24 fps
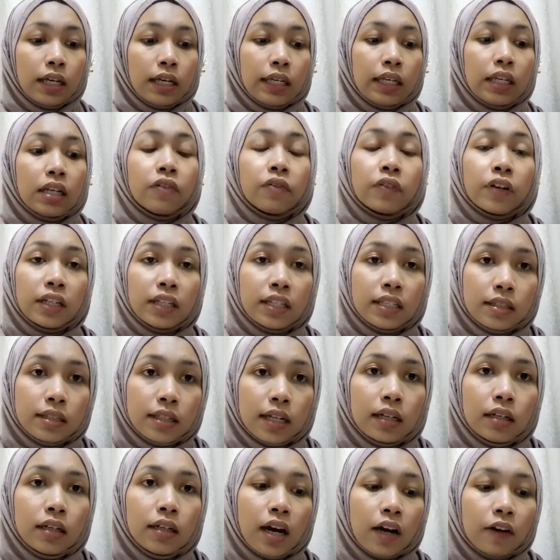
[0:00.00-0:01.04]
In
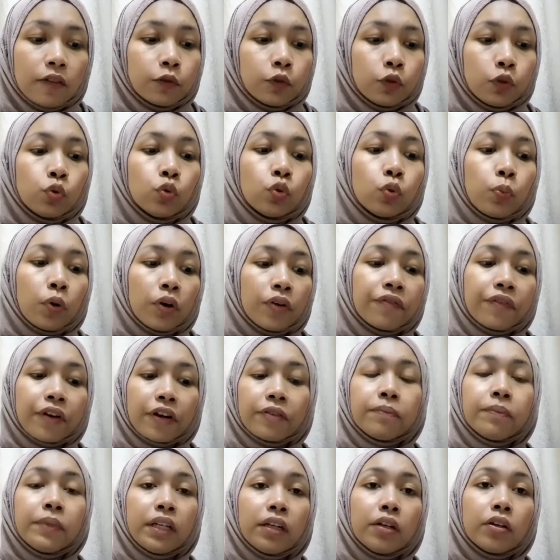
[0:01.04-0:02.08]
Afghanistan, they have
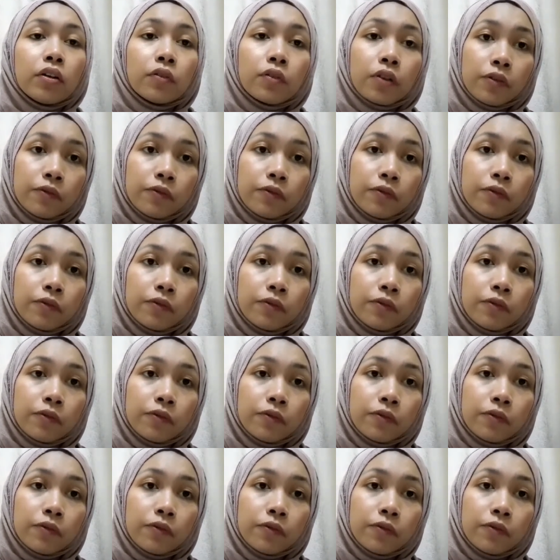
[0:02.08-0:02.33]
2.5 million of